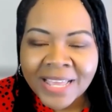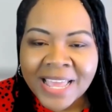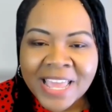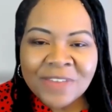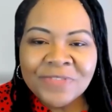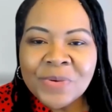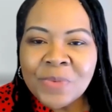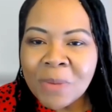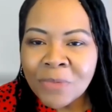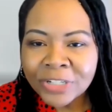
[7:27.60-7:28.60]
If you
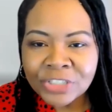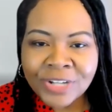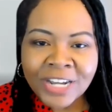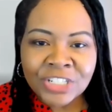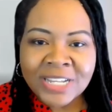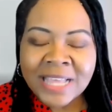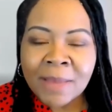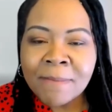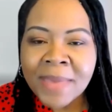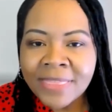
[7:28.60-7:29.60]
want more strategies
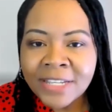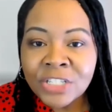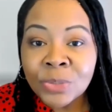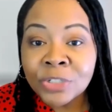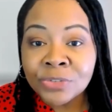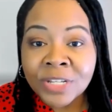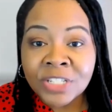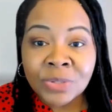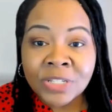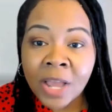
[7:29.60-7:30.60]
and methods to address
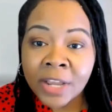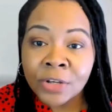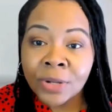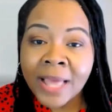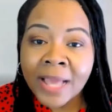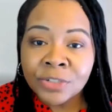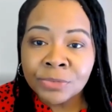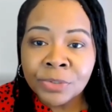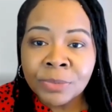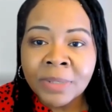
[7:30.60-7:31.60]
student talk in your
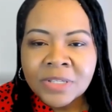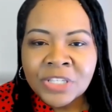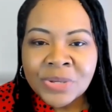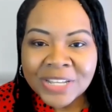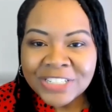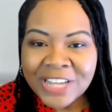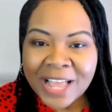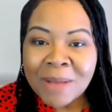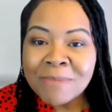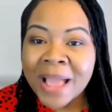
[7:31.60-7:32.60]
classroom, you can check
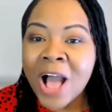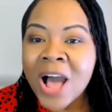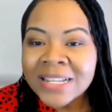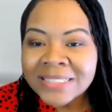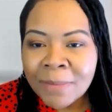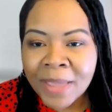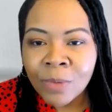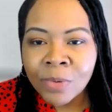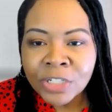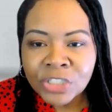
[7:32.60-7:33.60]
out my on-demand
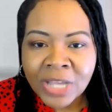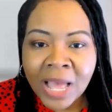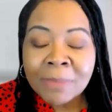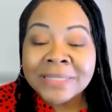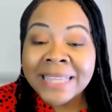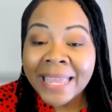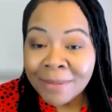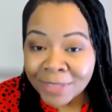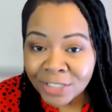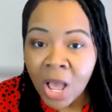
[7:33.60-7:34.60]
workshop,
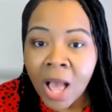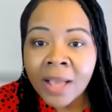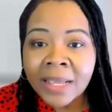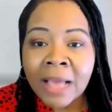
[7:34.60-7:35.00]
Tame the Talk.